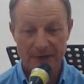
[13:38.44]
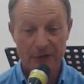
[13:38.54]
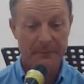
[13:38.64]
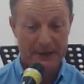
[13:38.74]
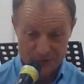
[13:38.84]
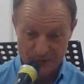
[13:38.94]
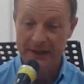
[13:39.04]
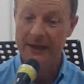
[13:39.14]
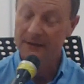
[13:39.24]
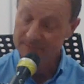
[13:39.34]
A special
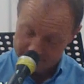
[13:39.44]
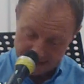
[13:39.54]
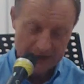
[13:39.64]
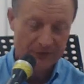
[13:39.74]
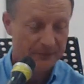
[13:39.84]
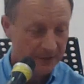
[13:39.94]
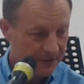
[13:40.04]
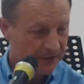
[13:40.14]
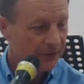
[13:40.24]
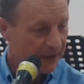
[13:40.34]
king. Yes, very
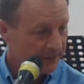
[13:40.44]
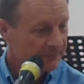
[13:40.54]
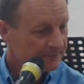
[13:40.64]
good. Okay.